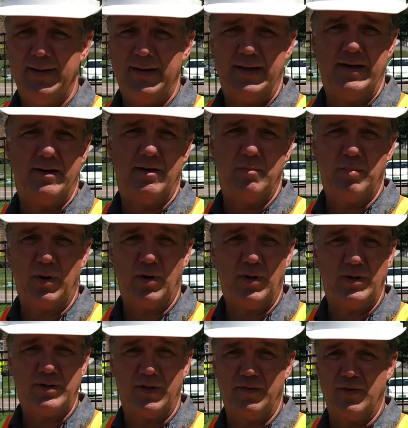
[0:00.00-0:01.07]
here in
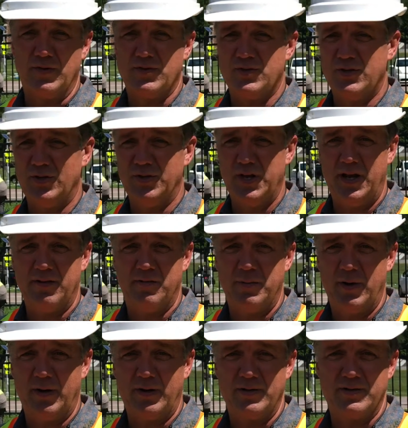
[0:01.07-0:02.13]
Burlington, there's still Native
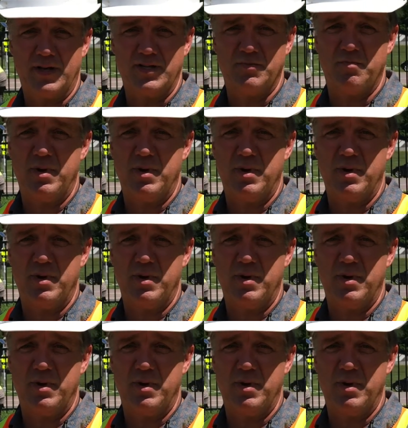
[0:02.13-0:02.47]
American sites